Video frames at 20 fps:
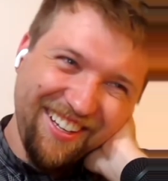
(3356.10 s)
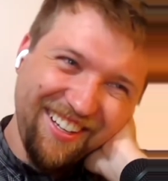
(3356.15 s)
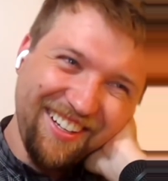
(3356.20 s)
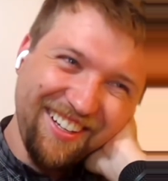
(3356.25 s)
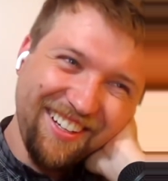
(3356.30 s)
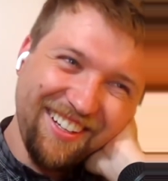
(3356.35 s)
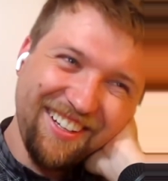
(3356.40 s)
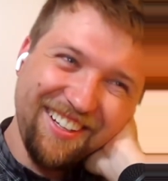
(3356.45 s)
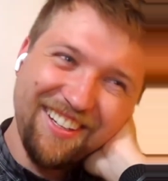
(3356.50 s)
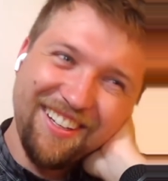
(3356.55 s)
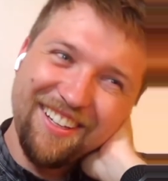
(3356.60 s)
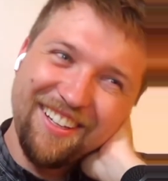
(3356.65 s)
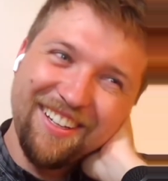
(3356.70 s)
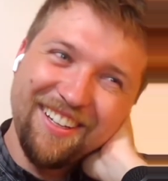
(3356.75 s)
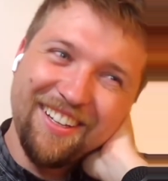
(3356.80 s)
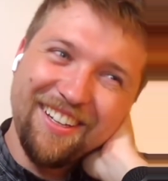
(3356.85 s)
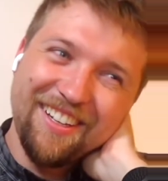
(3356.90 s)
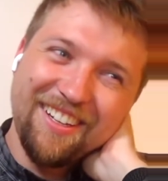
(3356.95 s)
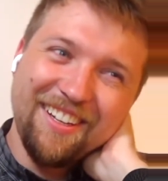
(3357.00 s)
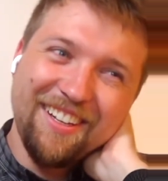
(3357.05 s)

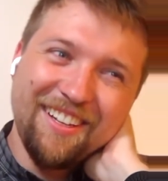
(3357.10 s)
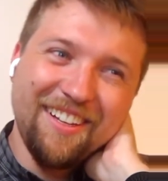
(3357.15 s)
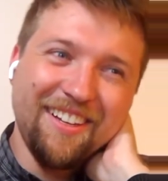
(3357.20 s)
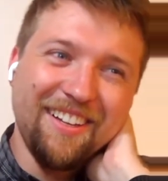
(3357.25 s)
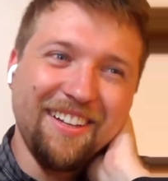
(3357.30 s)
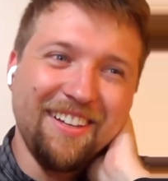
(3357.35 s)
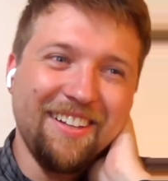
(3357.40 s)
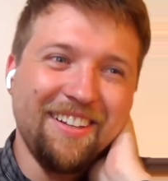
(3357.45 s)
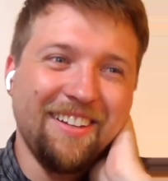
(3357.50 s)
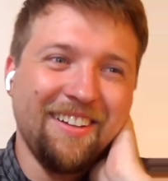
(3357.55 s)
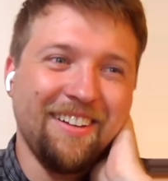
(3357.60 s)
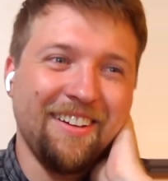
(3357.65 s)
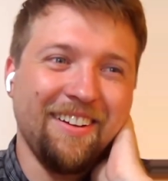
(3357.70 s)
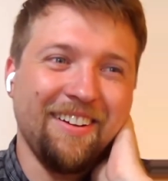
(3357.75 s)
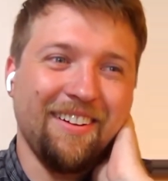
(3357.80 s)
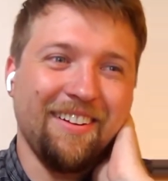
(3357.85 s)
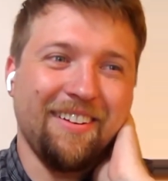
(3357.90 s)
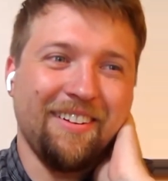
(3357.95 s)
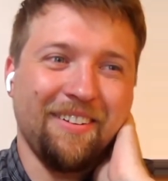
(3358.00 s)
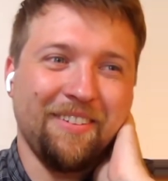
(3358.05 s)

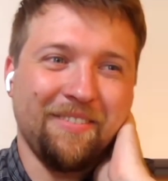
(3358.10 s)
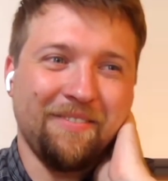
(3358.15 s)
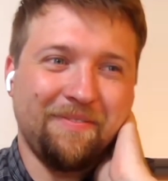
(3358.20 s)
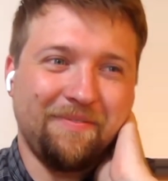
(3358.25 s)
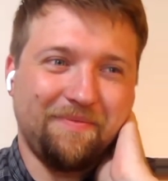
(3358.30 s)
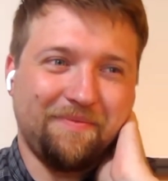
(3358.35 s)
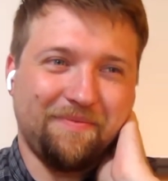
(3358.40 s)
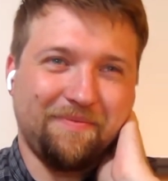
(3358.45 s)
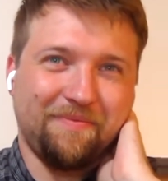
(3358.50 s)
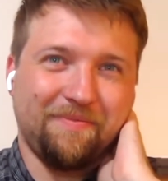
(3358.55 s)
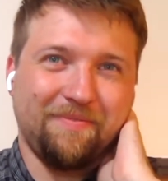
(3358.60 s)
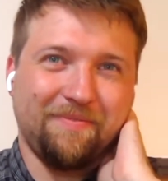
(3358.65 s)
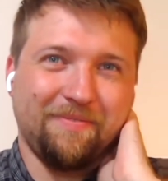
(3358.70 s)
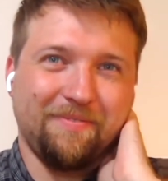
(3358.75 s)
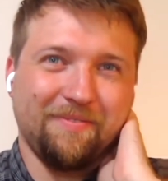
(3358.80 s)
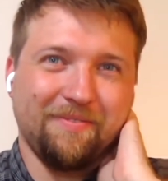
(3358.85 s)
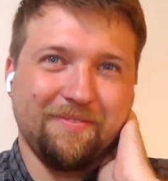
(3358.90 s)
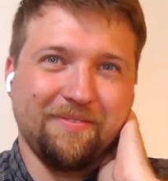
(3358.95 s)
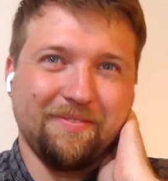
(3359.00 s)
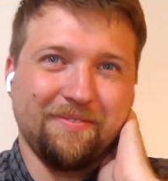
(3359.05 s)

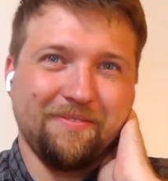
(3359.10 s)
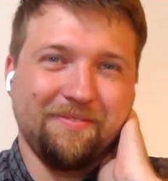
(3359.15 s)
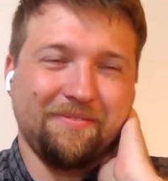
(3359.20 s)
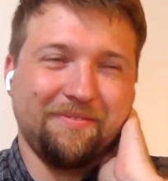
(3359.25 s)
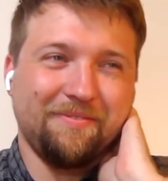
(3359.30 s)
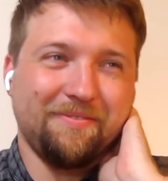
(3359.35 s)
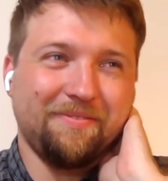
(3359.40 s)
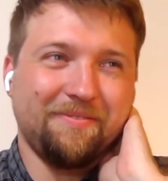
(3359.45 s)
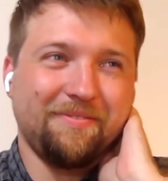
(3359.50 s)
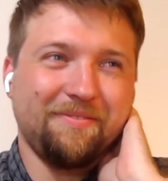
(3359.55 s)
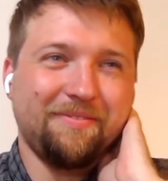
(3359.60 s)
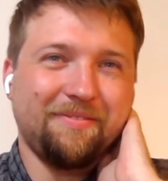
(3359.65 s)
(silent)